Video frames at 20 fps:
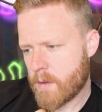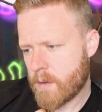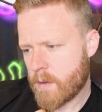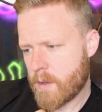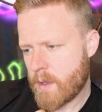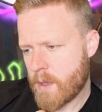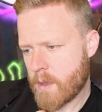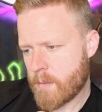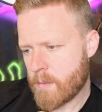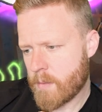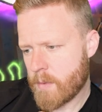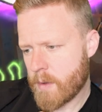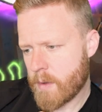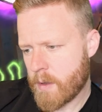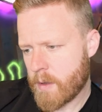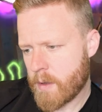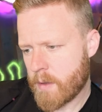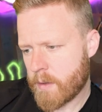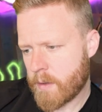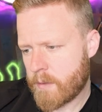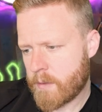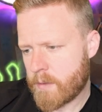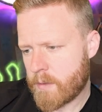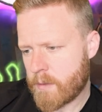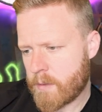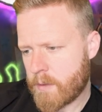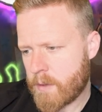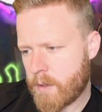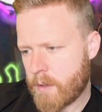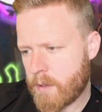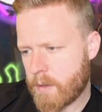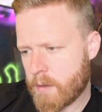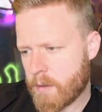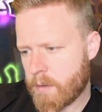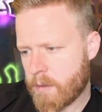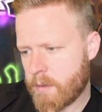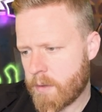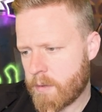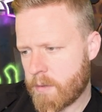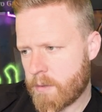Yep. Let's kill
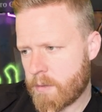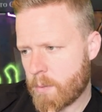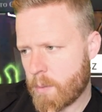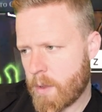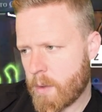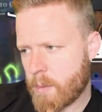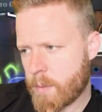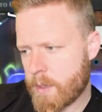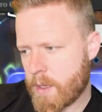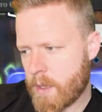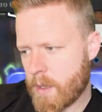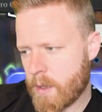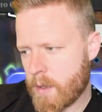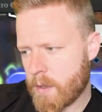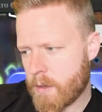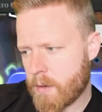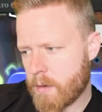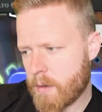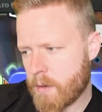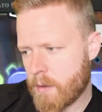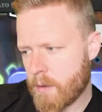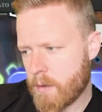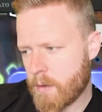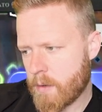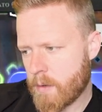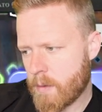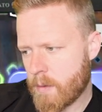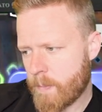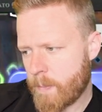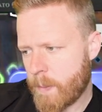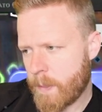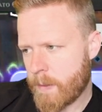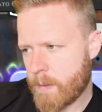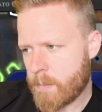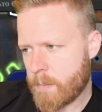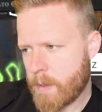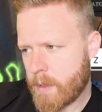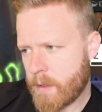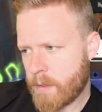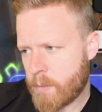this while we can.
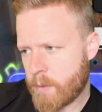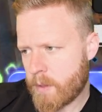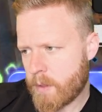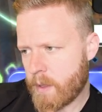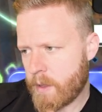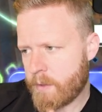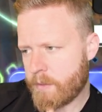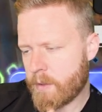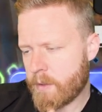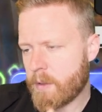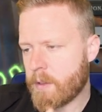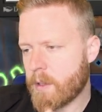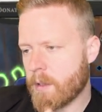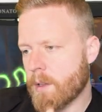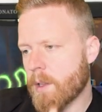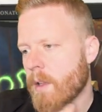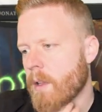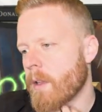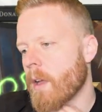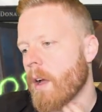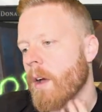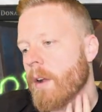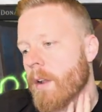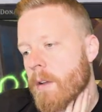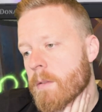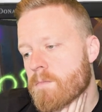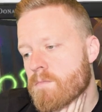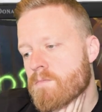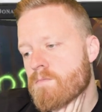Pay 3 life and kill Liliana.